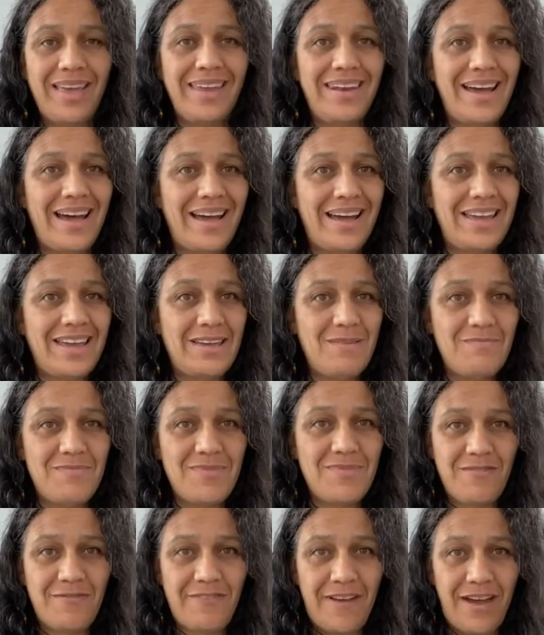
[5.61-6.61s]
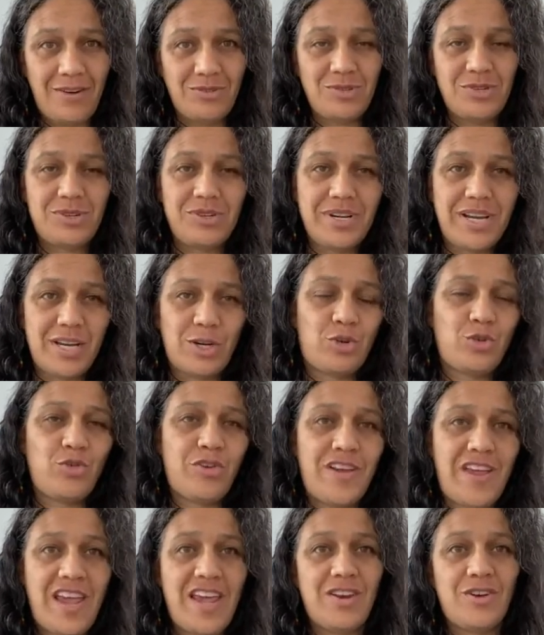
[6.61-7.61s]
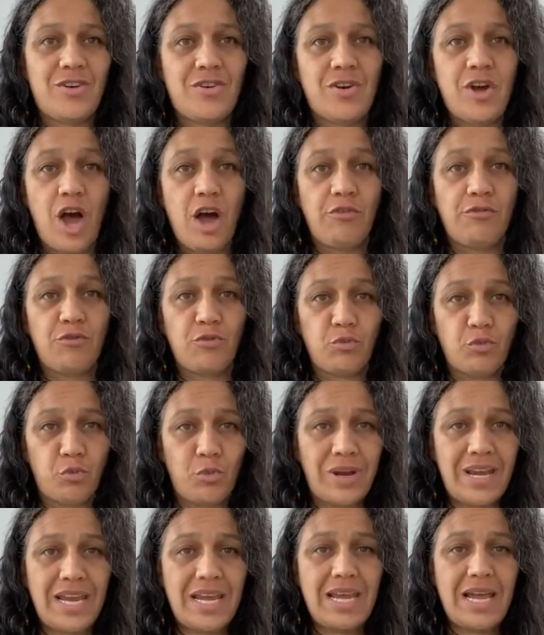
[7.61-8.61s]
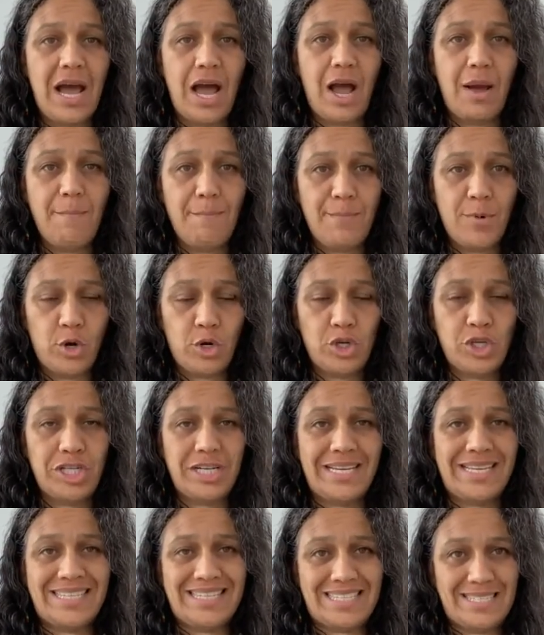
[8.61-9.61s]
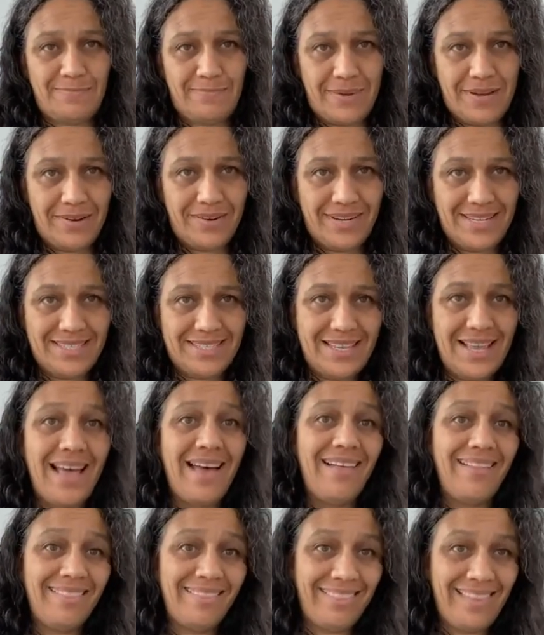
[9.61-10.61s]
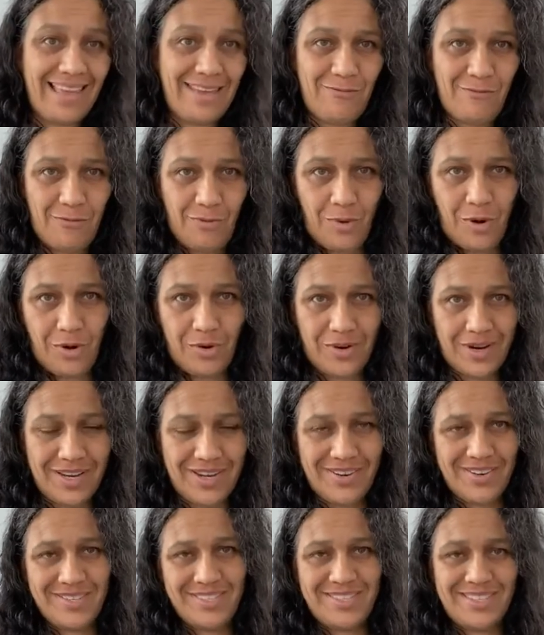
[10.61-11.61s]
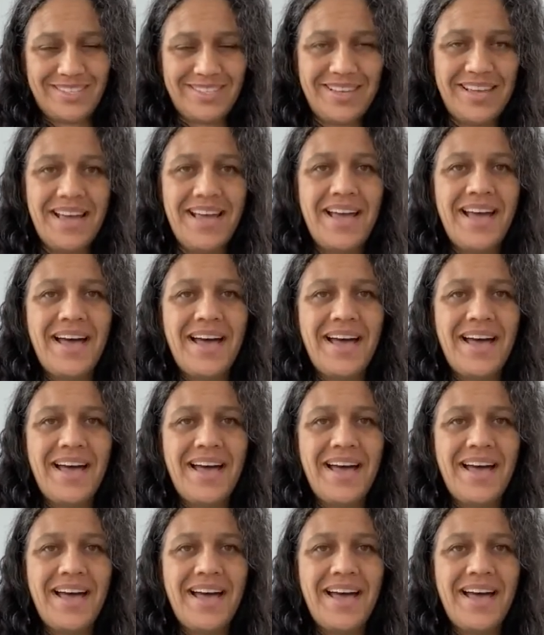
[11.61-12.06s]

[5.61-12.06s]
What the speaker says: and I am the founder and creator of Re-Emerging Spirits Life Warriors.